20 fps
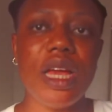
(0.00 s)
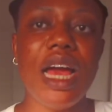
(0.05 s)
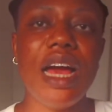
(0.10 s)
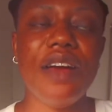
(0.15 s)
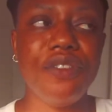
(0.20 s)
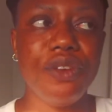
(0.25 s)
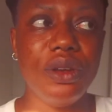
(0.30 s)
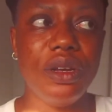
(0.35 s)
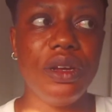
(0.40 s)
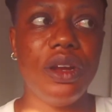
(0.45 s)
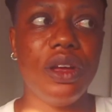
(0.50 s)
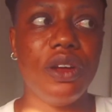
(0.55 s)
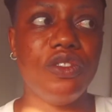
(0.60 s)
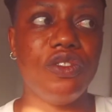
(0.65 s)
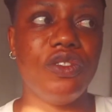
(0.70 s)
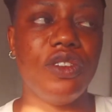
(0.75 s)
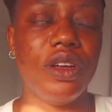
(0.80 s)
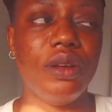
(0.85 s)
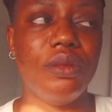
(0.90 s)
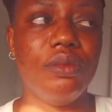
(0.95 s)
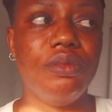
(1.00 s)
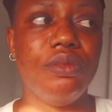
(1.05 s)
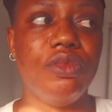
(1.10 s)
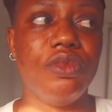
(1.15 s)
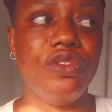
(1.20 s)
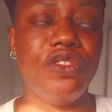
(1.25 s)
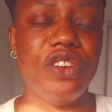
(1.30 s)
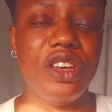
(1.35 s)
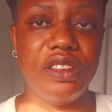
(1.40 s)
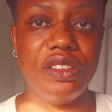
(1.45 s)
I've used a lot
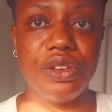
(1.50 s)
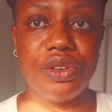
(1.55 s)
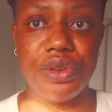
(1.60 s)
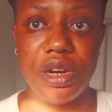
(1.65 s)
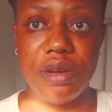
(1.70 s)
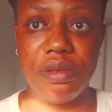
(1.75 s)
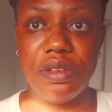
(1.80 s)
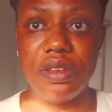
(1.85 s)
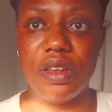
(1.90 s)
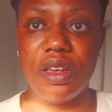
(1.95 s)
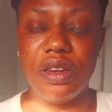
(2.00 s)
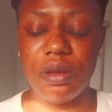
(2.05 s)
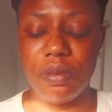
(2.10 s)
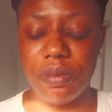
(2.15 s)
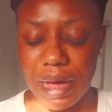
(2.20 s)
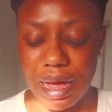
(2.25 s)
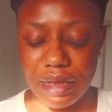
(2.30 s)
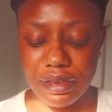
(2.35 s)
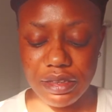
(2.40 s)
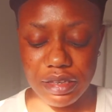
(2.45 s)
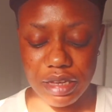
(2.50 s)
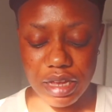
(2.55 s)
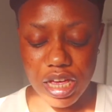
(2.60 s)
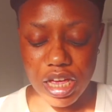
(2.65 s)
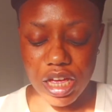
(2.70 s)
of face creams in the past.